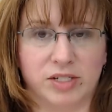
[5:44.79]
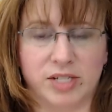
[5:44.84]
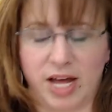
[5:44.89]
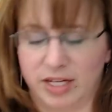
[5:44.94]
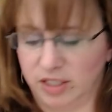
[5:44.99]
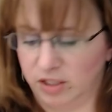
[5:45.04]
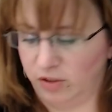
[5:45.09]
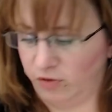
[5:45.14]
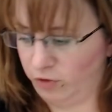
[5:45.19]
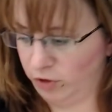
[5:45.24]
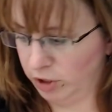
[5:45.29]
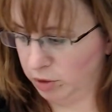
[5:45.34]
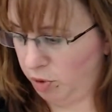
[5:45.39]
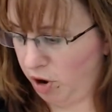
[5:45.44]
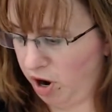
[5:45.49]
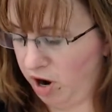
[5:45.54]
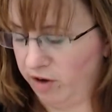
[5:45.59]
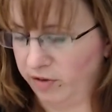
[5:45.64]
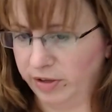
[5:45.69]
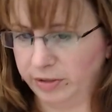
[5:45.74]
That's the first
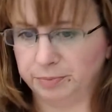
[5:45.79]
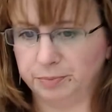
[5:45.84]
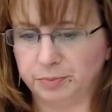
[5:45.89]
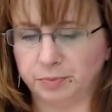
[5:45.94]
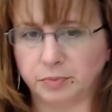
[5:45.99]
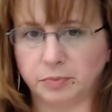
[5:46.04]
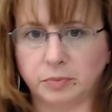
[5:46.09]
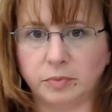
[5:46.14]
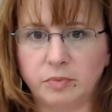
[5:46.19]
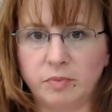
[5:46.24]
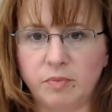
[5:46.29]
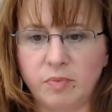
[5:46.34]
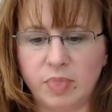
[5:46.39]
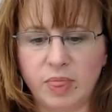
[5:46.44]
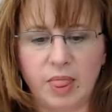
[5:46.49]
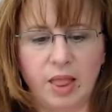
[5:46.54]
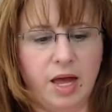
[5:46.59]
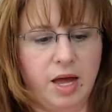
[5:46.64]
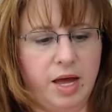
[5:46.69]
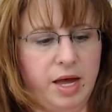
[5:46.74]
part of it.
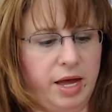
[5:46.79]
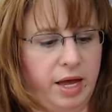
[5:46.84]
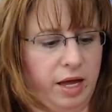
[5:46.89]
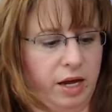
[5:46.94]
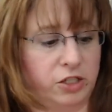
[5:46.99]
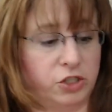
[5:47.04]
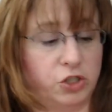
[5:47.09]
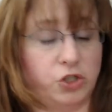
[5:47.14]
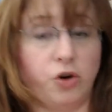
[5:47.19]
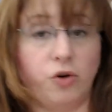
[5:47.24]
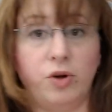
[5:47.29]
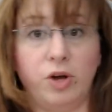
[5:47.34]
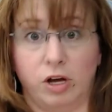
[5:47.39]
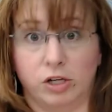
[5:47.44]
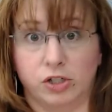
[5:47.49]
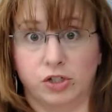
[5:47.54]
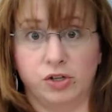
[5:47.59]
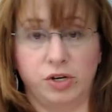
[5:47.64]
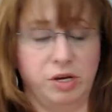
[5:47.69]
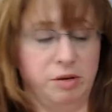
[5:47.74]
And I'll show
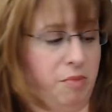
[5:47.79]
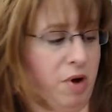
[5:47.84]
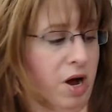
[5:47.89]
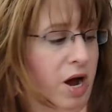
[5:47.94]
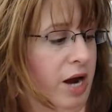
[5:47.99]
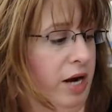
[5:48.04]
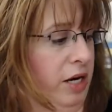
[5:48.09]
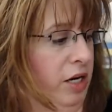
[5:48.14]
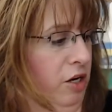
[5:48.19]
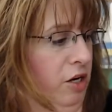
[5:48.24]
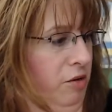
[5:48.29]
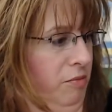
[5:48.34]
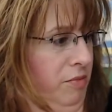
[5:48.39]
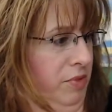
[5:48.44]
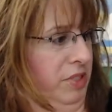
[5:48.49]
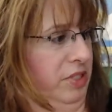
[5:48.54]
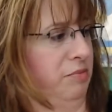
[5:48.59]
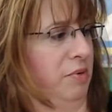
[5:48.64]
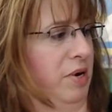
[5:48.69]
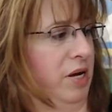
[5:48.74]
you mine here.
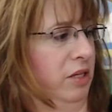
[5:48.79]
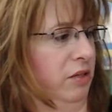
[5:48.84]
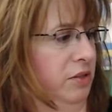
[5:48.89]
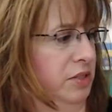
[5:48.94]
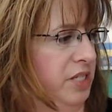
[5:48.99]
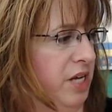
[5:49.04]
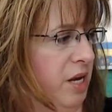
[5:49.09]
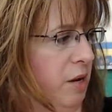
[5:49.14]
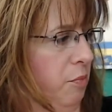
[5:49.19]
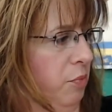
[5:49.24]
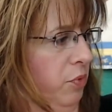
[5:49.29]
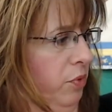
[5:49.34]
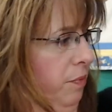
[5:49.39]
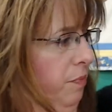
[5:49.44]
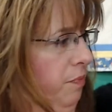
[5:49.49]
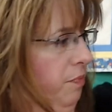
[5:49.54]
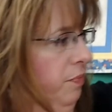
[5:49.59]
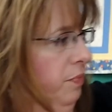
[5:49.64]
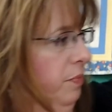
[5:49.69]
This is my little sample.